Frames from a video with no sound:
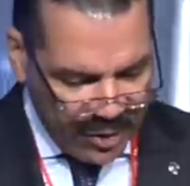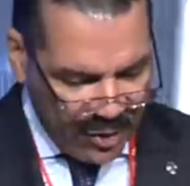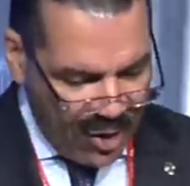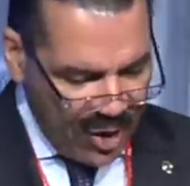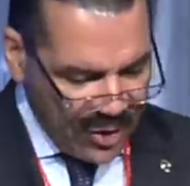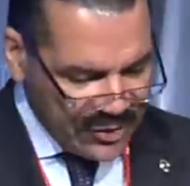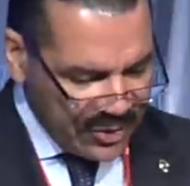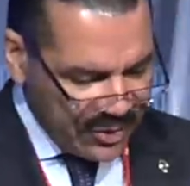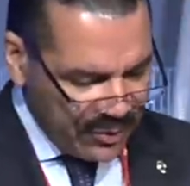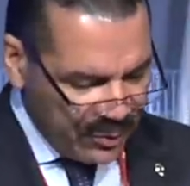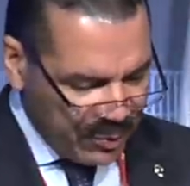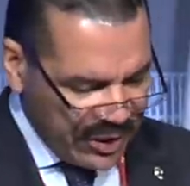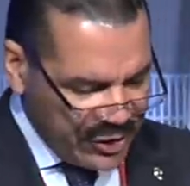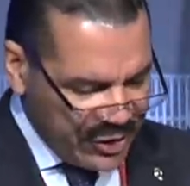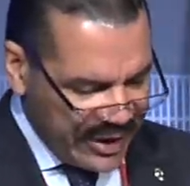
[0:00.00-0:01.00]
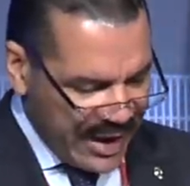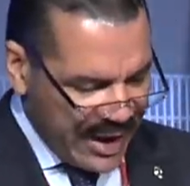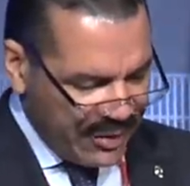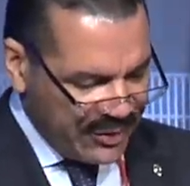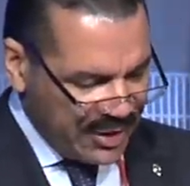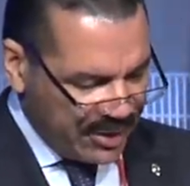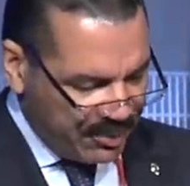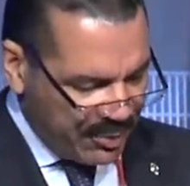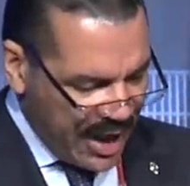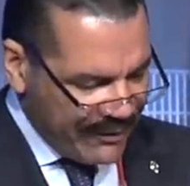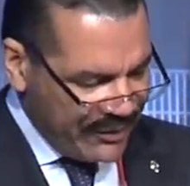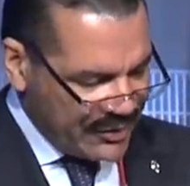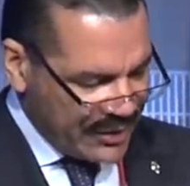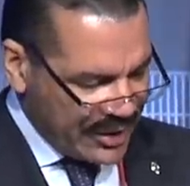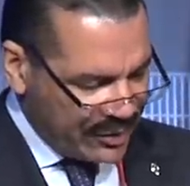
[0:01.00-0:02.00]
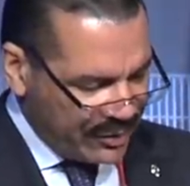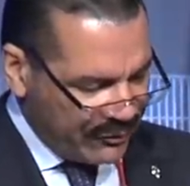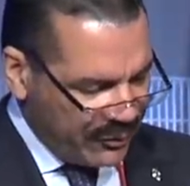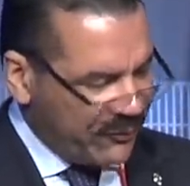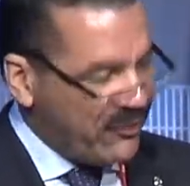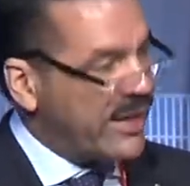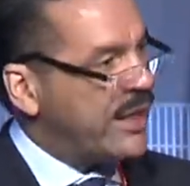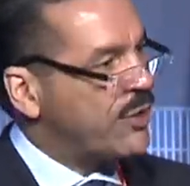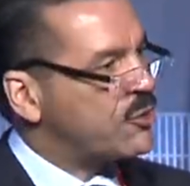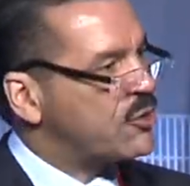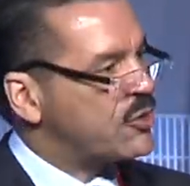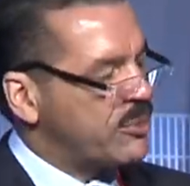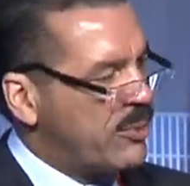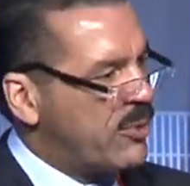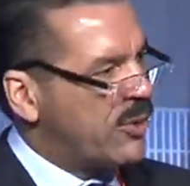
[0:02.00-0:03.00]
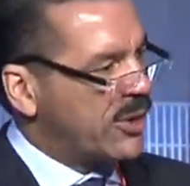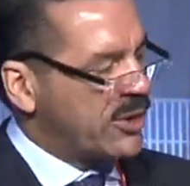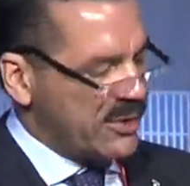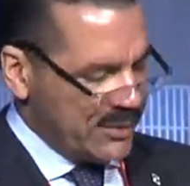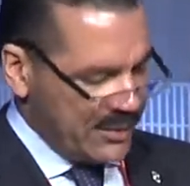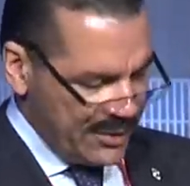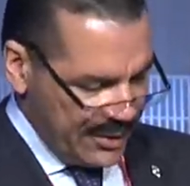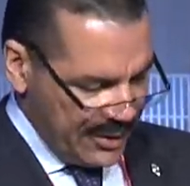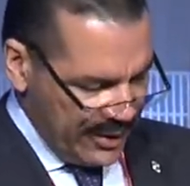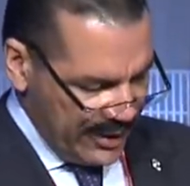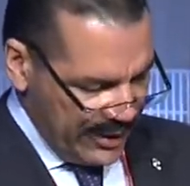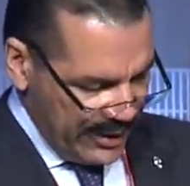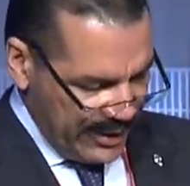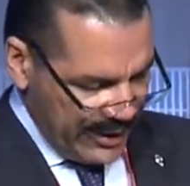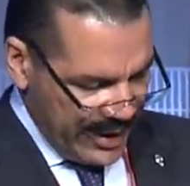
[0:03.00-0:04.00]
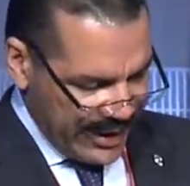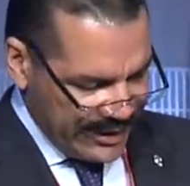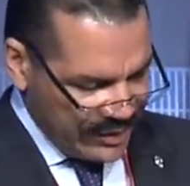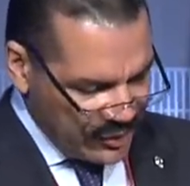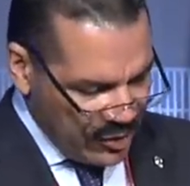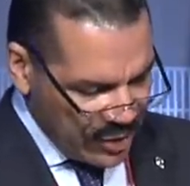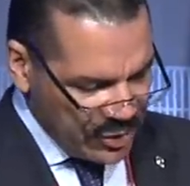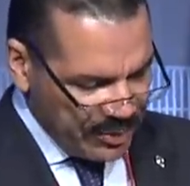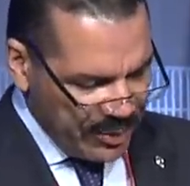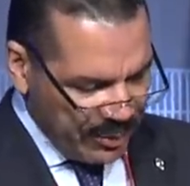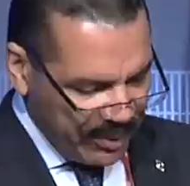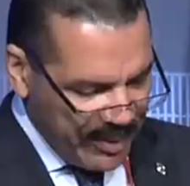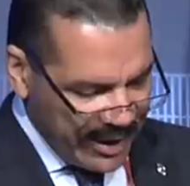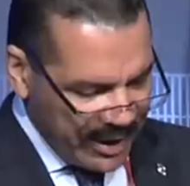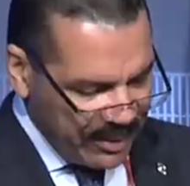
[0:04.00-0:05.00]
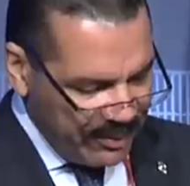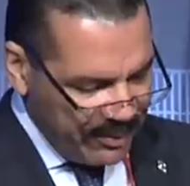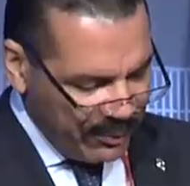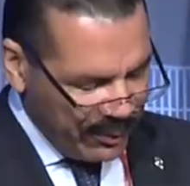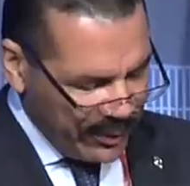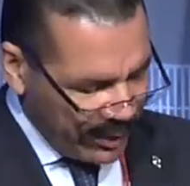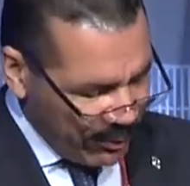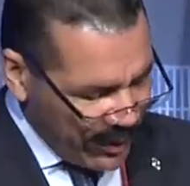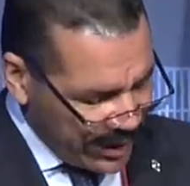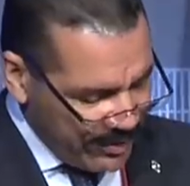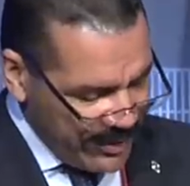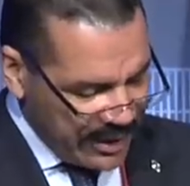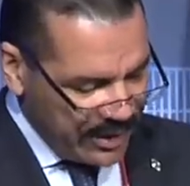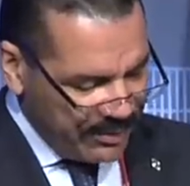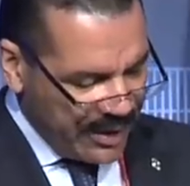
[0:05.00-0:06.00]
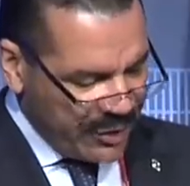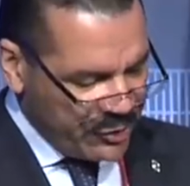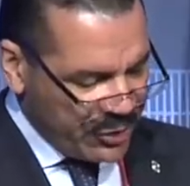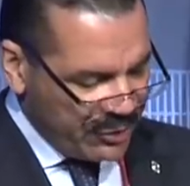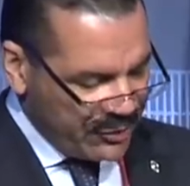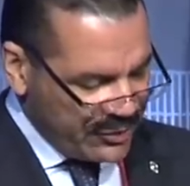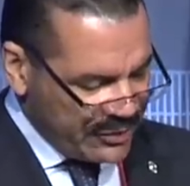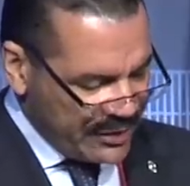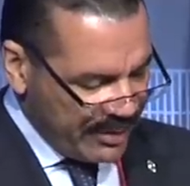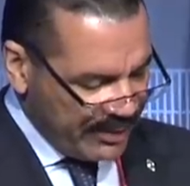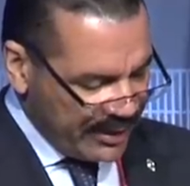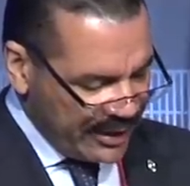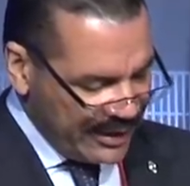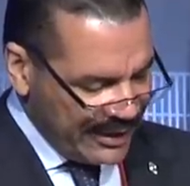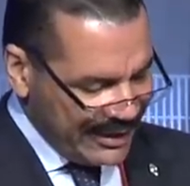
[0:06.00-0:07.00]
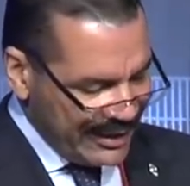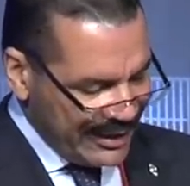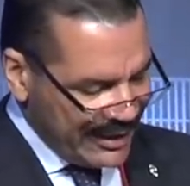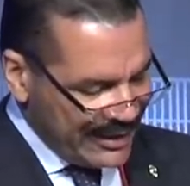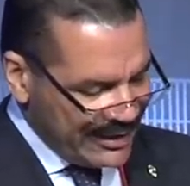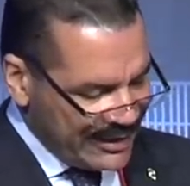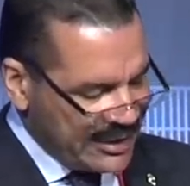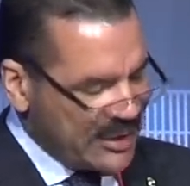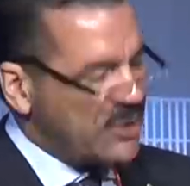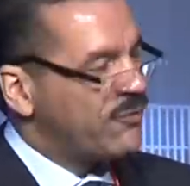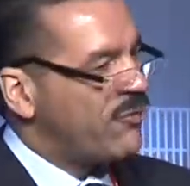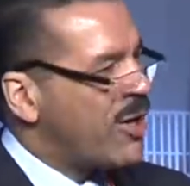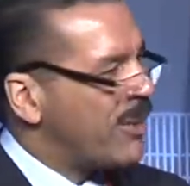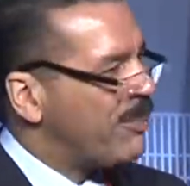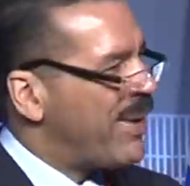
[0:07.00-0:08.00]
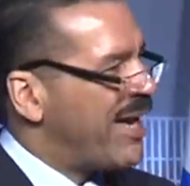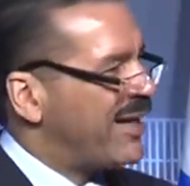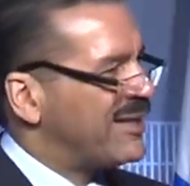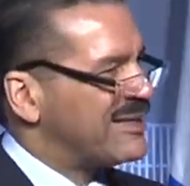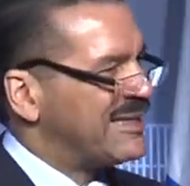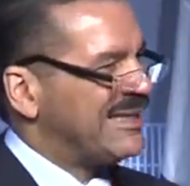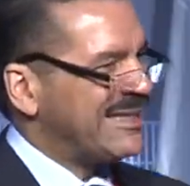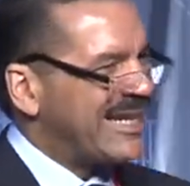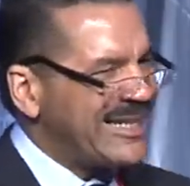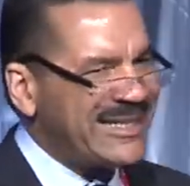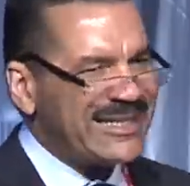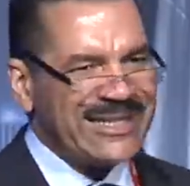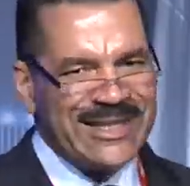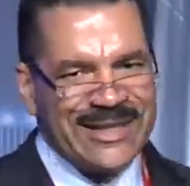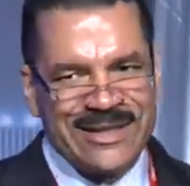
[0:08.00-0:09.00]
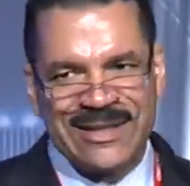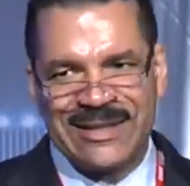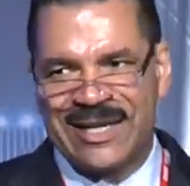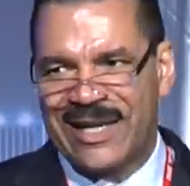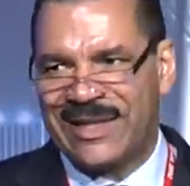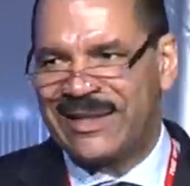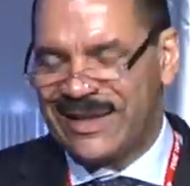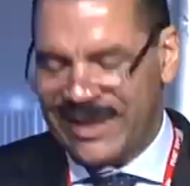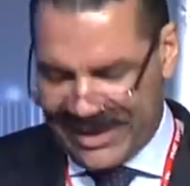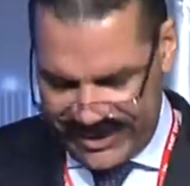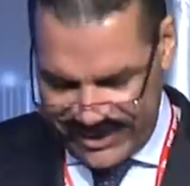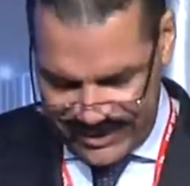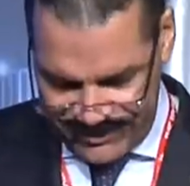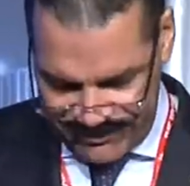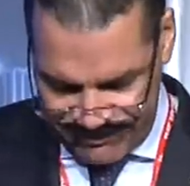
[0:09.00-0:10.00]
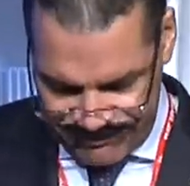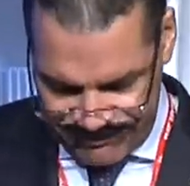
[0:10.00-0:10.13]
we're also reaching out to the private sector for financial support, as has also been recommended by our General Assembly since as far back as 1998.